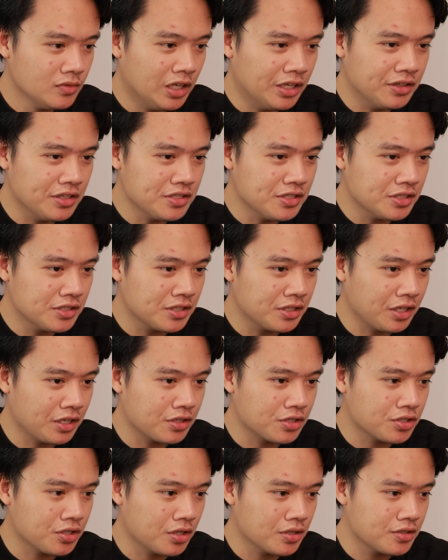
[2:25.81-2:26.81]
And this is
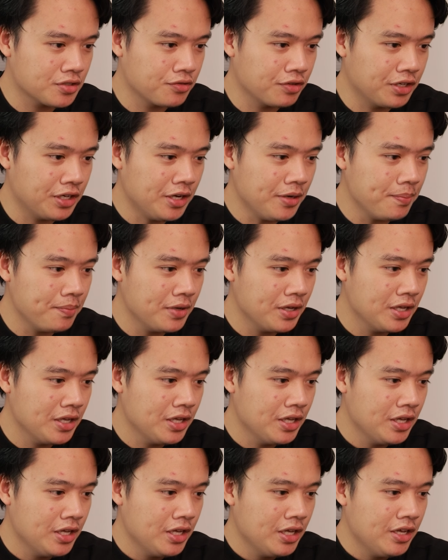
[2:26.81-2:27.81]
another shot straight up.
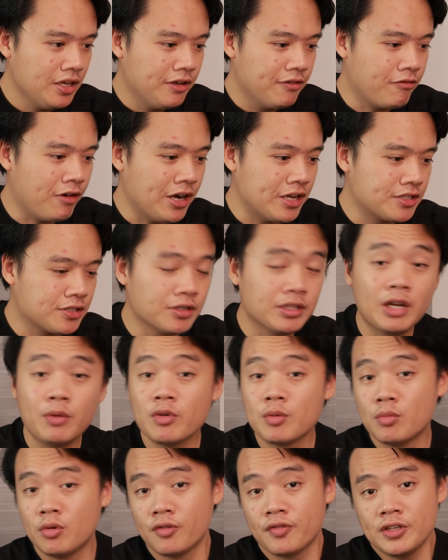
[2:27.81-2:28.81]
Right, so now
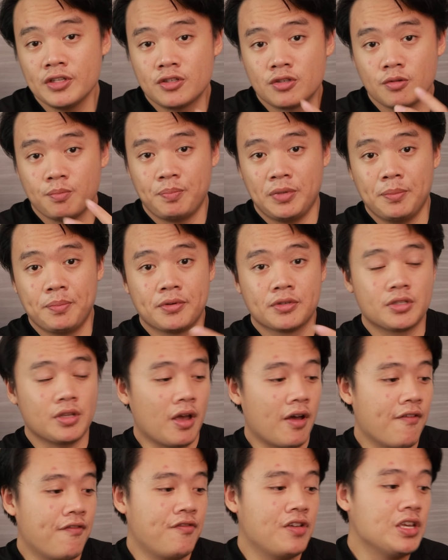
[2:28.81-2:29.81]
we move into people's
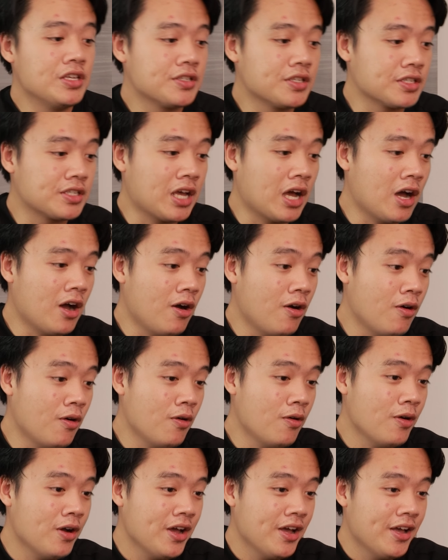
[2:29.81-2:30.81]
faces.
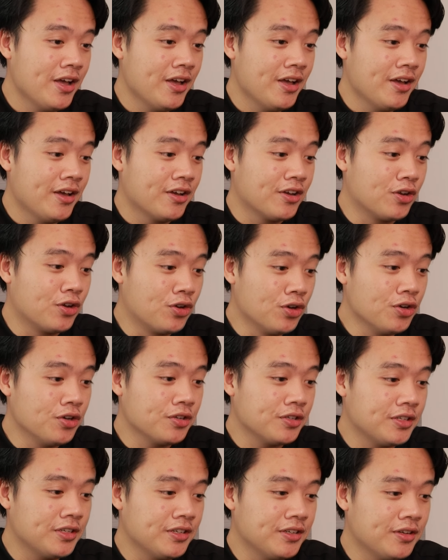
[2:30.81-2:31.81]
How
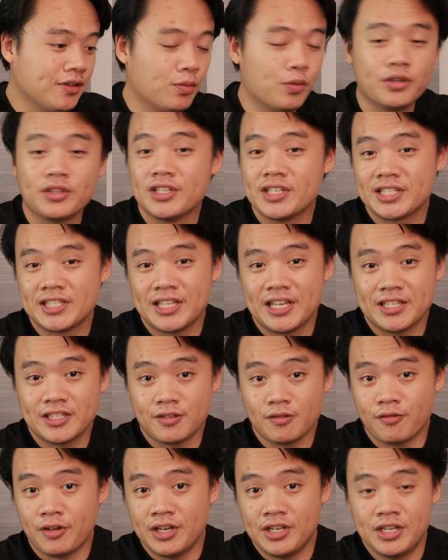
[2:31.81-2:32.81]
good would this
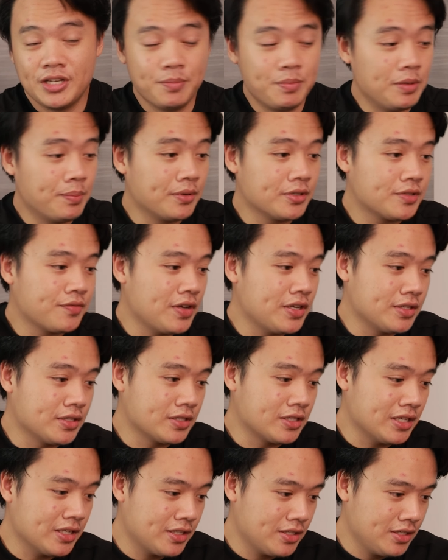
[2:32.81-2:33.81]
lens render people's
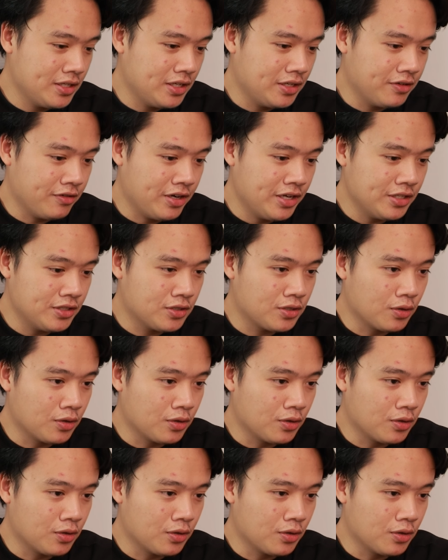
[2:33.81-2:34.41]
faces? Let's see, right?